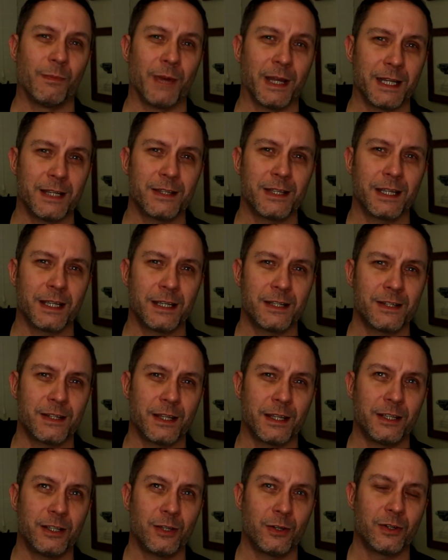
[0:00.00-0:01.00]
amazing
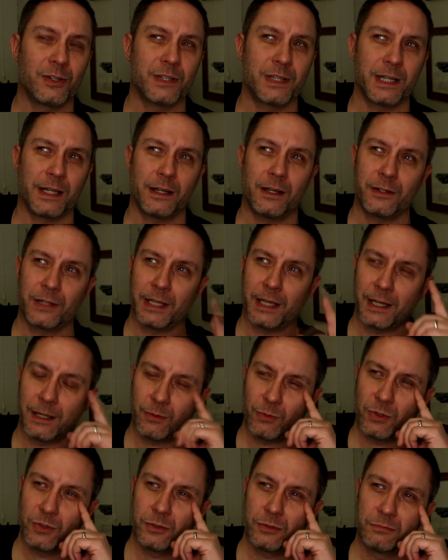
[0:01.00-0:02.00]
is that you could say,
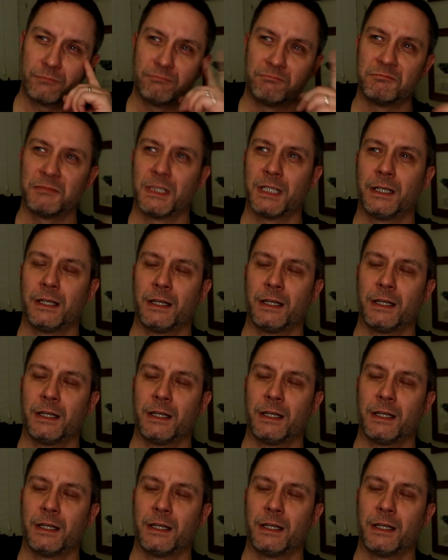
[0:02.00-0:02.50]
okay, well,